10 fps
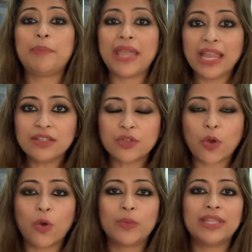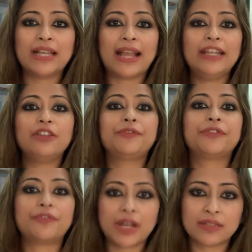pace or with the kind of
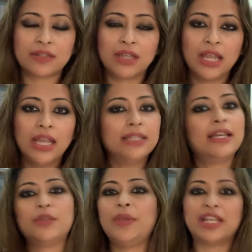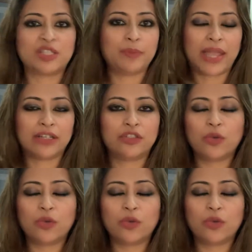thrust that we expect.